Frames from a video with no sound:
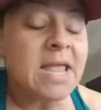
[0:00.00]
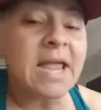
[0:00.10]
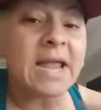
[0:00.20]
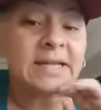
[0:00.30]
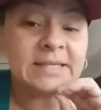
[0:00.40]

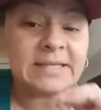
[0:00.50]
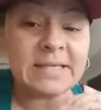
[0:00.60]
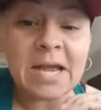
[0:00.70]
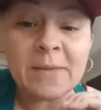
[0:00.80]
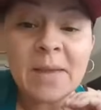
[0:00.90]
It's
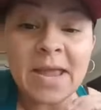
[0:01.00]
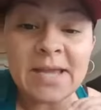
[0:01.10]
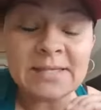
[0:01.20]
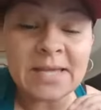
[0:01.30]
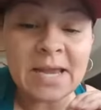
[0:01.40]
time.
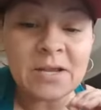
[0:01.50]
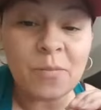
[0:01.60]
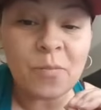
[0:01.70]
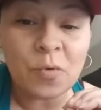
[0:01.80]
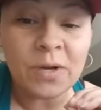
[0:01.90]
Hey, say
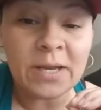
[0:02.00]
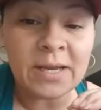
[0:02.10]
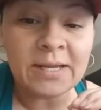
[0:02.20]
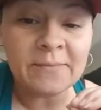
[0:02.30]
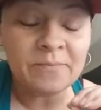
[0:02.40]
good
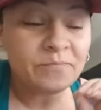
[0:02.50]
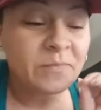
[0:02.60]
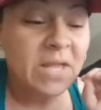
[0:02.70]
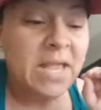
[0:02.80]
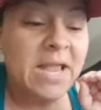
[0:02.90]
morning.
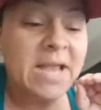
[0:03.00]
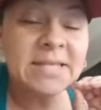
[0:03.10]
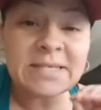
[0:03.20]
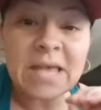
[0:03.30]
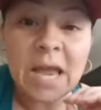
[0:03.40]

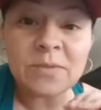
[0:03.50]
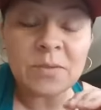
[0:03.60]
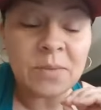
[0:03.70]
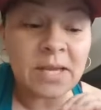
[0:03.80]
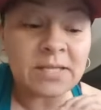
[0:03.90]
It's time to
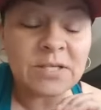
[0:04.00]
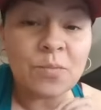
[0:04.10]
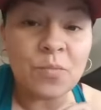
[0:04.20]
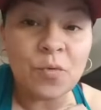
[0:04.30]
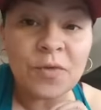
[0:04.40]
begin to
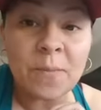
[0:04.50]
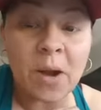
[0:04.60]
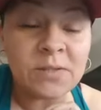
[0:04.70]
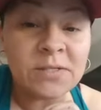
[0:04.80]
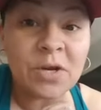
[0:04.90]
move the
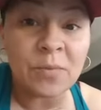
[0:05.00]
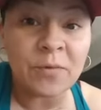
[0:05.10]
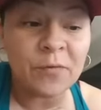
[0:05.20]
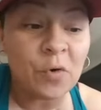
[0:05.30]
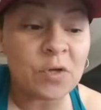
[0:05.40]
mountains that are
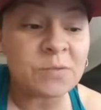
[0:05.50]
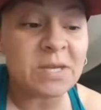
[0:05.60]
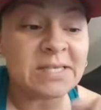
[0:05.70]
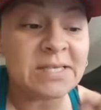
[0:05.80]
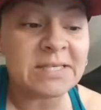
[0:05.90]
before us,
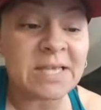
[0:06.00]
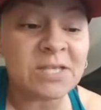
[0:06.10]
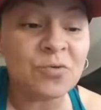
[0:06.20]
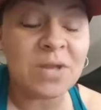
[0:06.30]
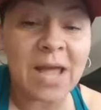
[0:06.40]
because he says,
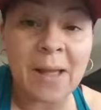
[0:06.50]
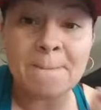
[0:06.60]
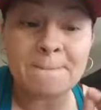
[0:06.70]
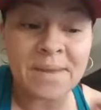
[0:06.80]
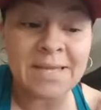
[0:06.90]
do
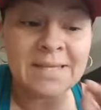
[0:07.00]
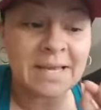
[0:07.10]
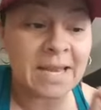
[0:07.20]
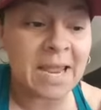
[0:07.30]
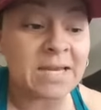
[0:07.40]
not be
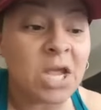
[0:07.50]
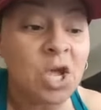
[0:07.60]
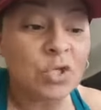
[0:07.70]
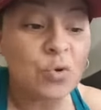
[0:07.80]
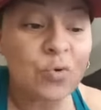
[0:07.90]
delayed.
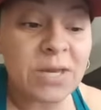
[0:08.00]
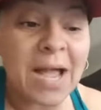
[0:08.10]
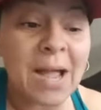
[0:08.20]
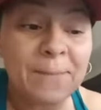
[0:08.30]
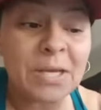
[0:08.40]
Do
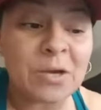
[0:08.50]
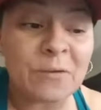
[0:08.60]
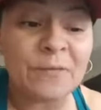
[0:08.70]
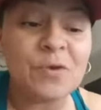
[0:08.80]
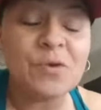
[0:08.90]
not be
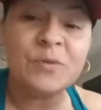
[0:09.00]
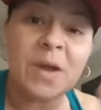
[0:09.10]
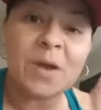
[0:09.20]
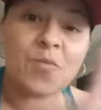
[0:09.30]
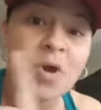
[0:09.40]
confused
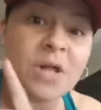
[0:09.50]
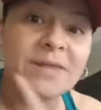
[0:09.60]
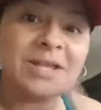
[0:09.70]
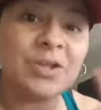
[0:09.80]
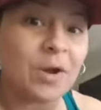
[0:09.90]
by what
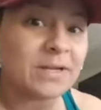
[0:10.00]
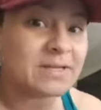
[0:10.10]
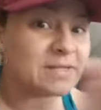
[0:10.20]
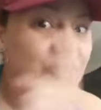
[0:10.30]
the darkness is